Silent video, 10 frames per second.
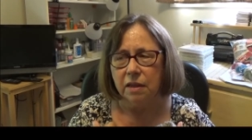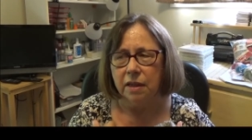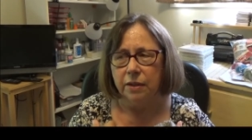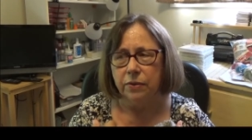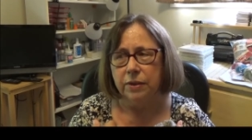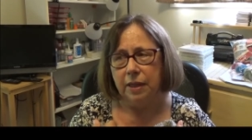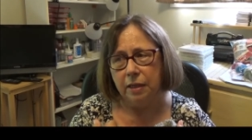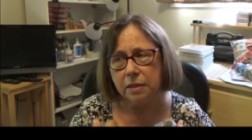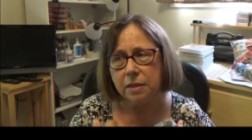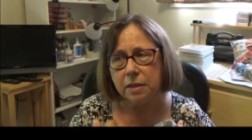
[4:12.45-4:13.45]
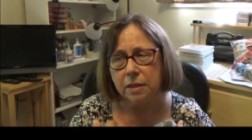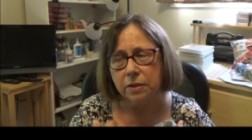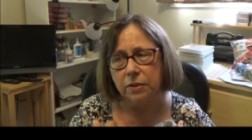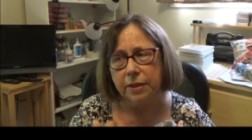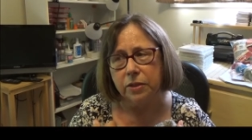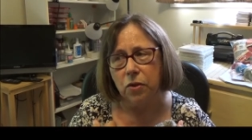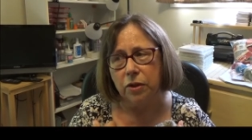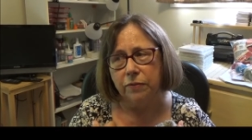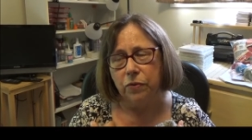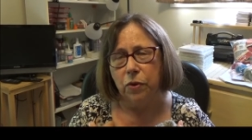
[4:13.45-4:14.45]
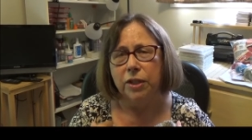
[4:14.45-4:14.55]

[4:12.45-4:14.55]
and I use six, so let's call it four,